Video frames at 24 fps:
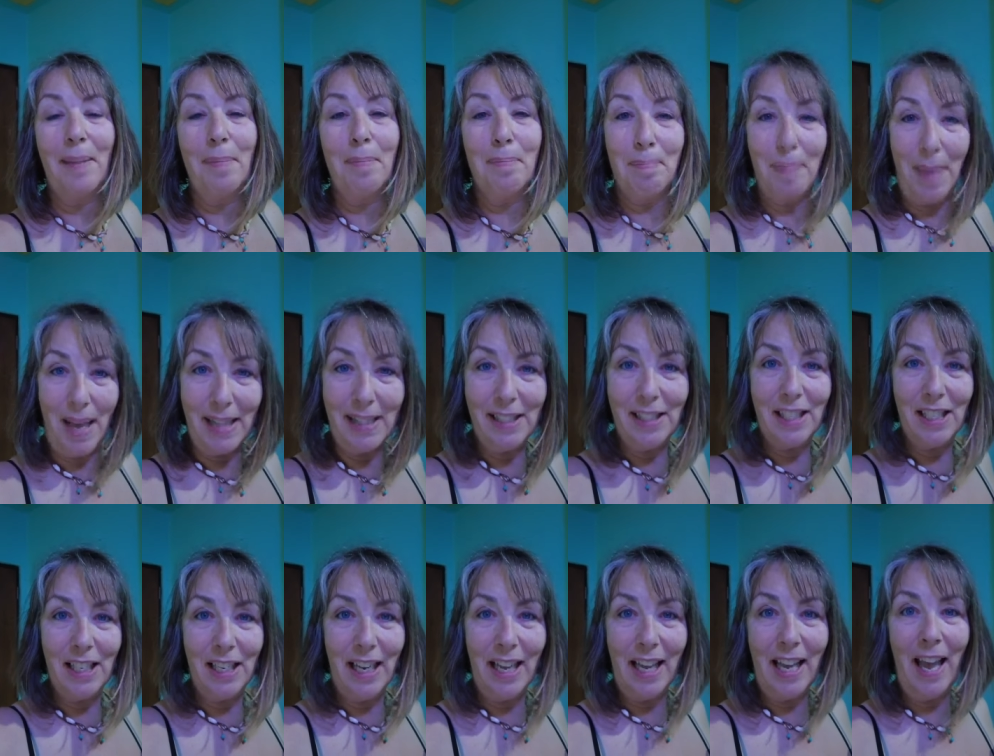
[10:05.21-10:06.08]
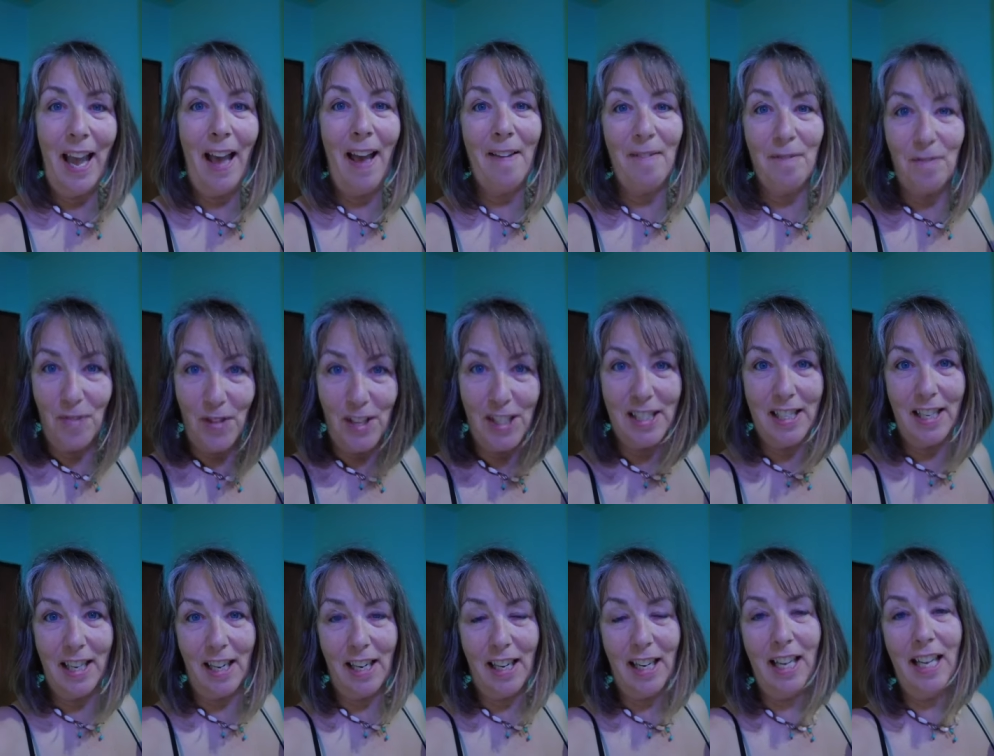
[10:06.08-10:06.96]
mentally and
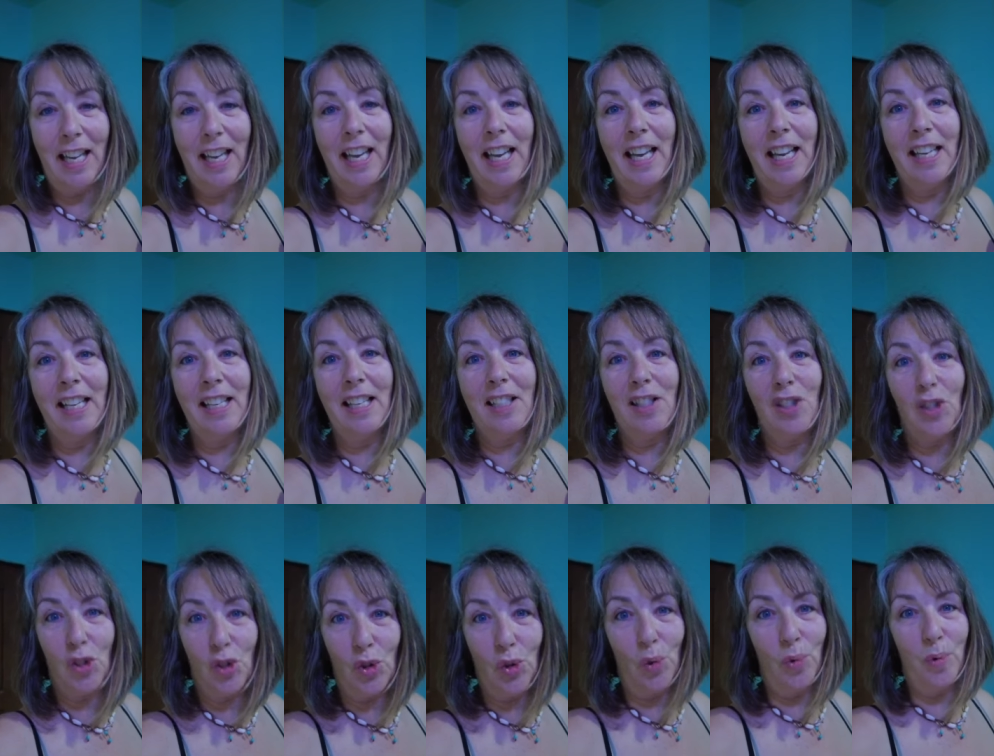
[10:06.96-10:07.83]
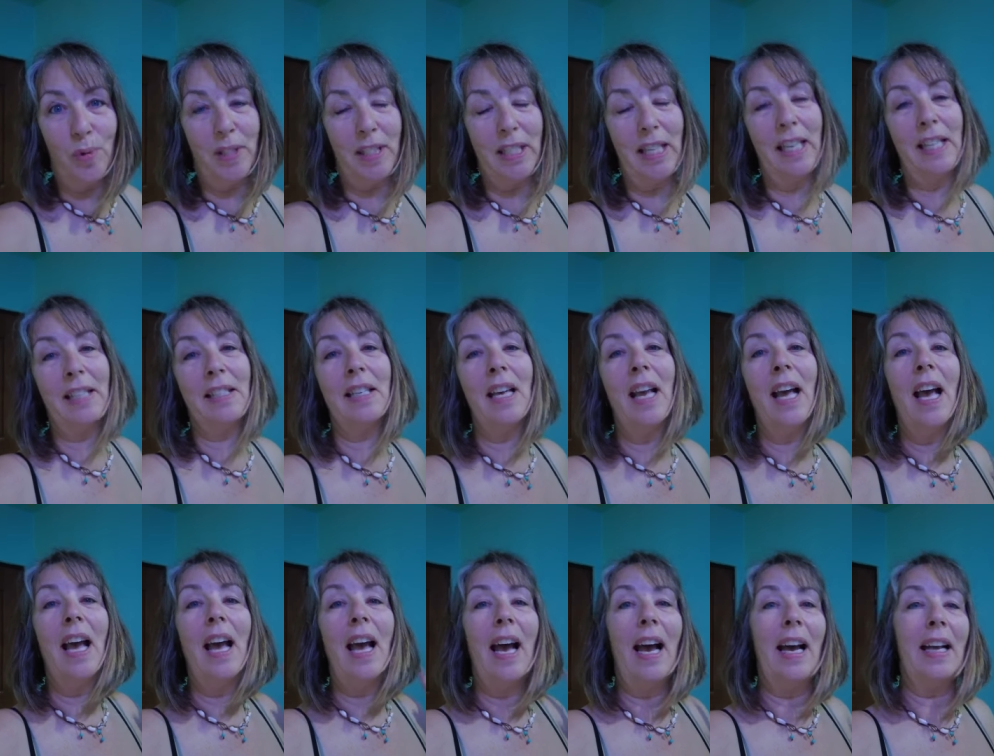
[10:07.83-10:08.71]
physically exhausted,
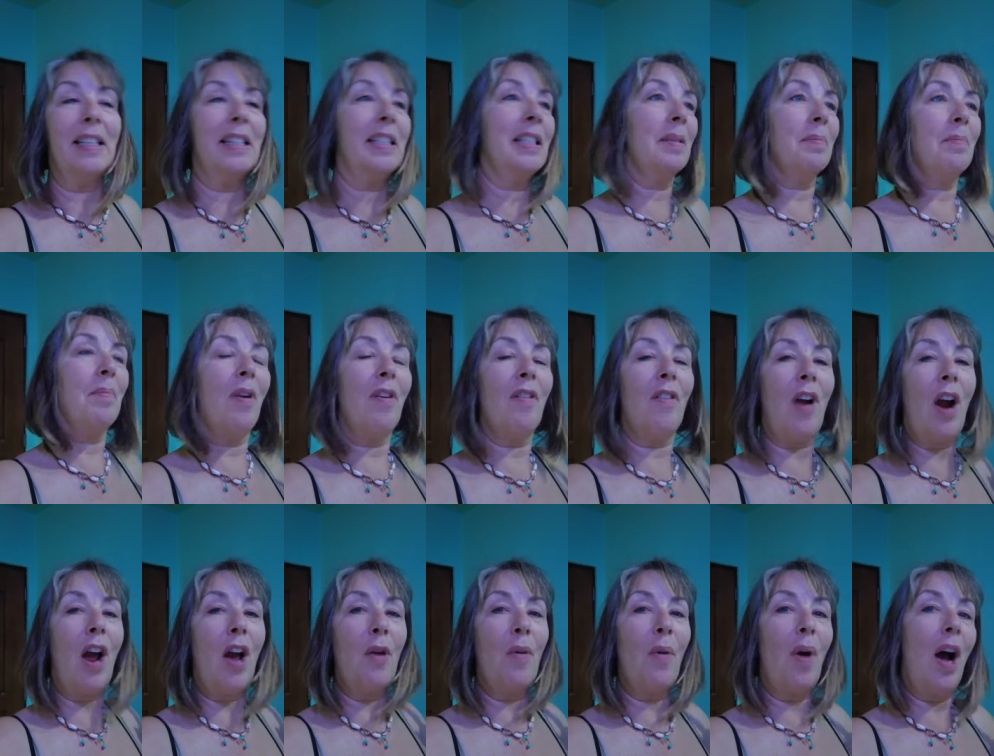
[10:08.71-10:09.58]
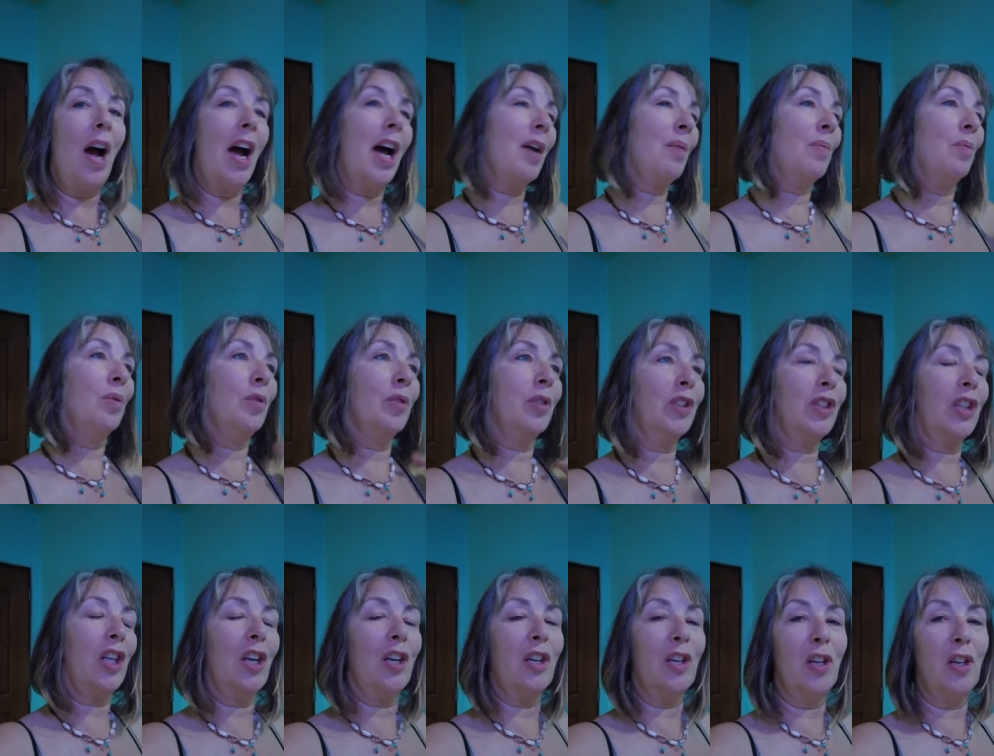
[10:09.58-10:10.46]
and tomorrow I will
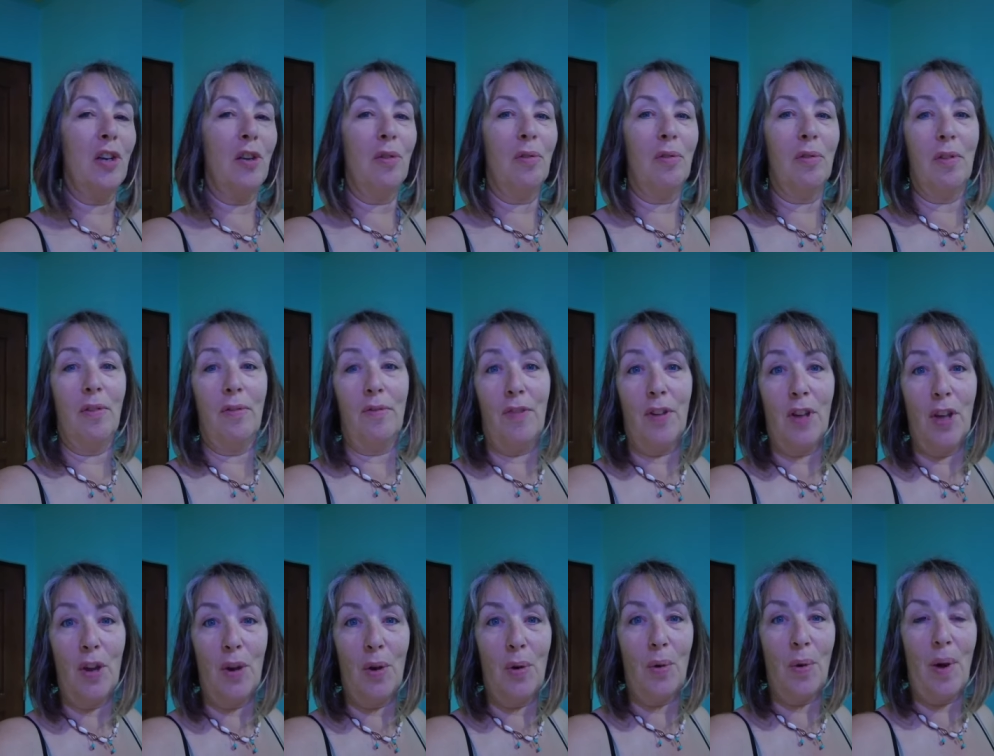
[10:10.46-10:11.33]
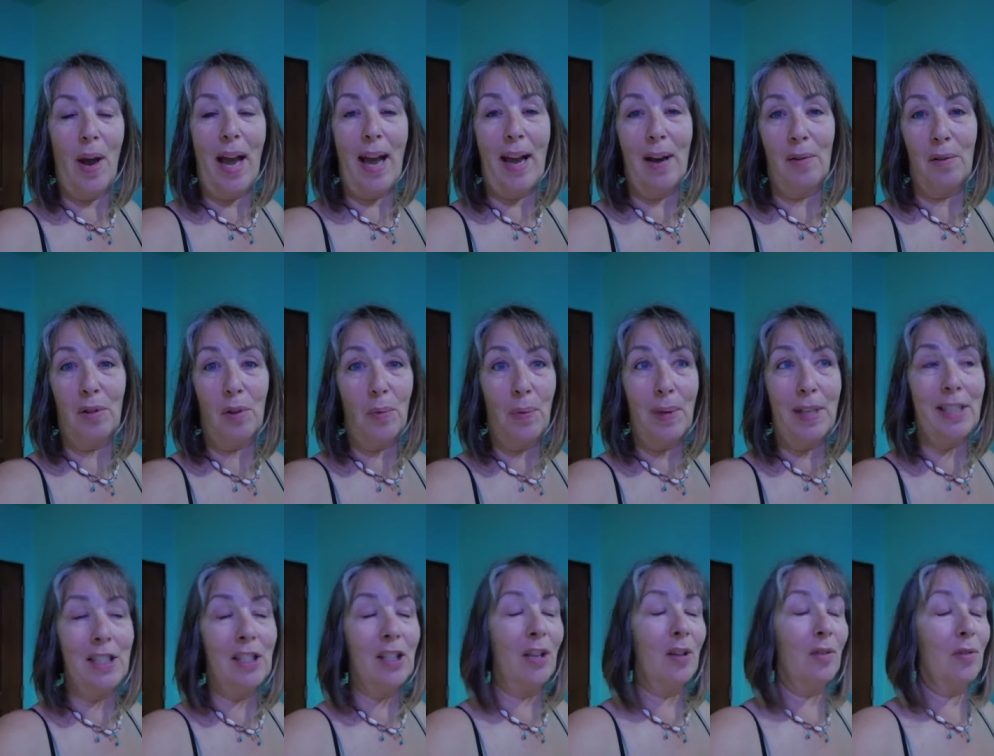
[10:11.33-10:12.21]
show you the view out the
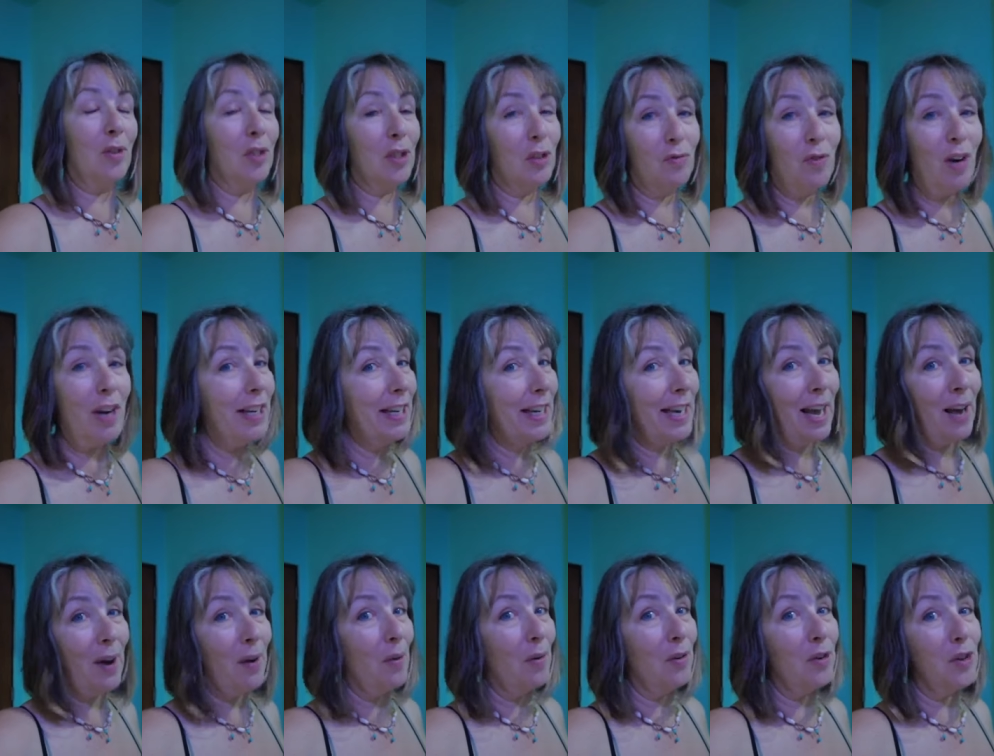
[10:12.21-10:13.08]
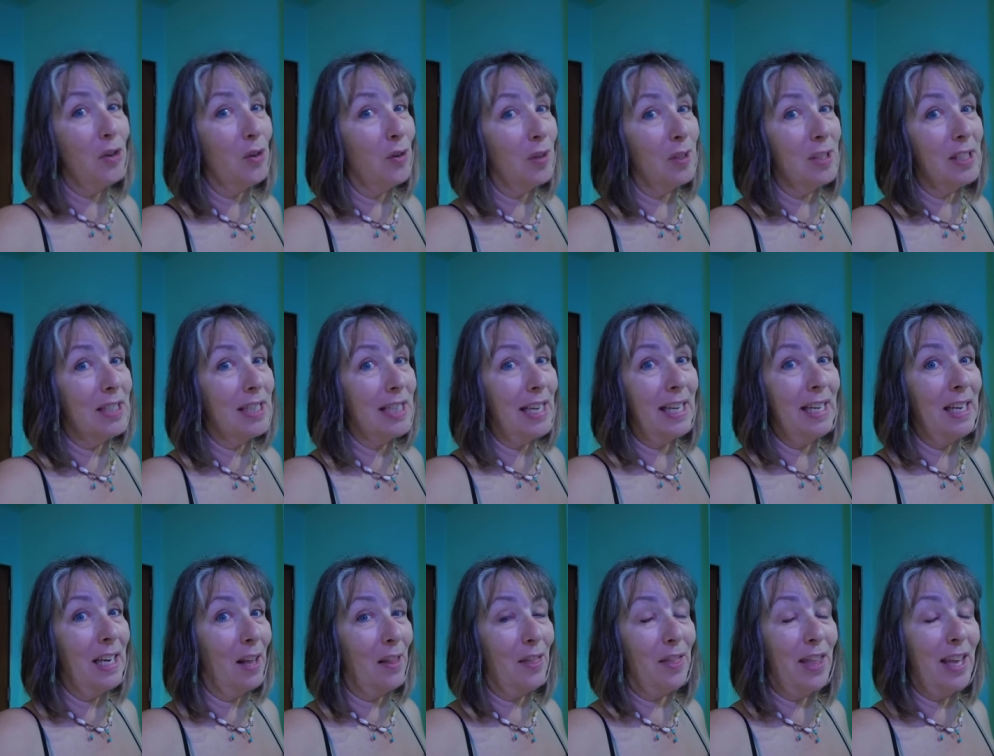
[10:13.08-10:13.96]
window because right now you can see
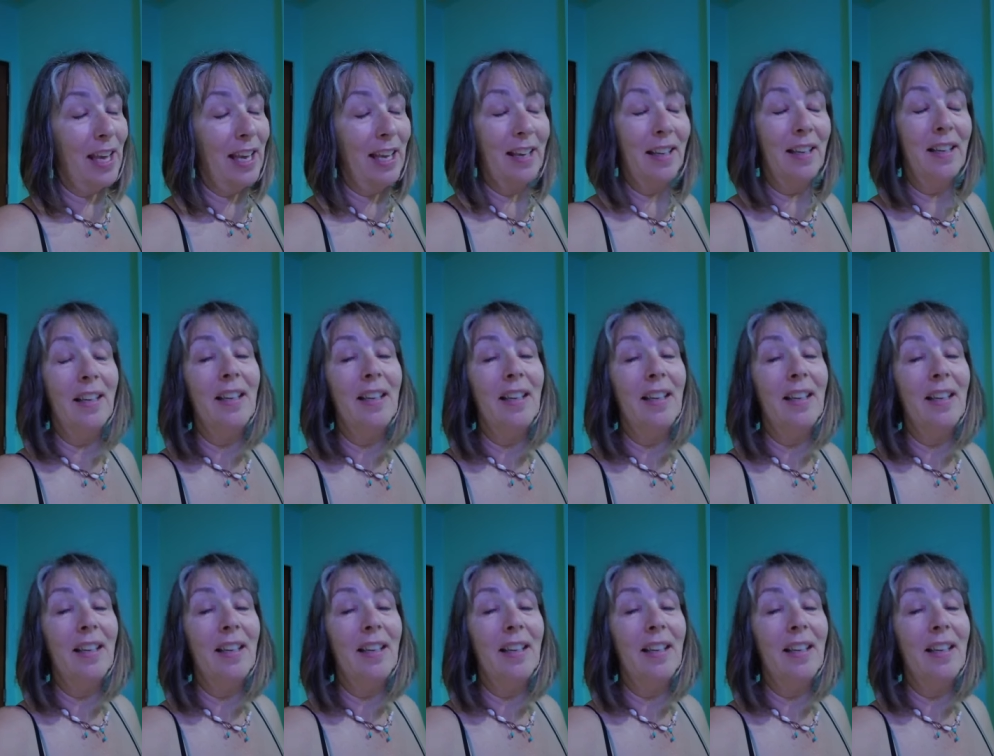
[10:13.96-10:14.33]
nothing.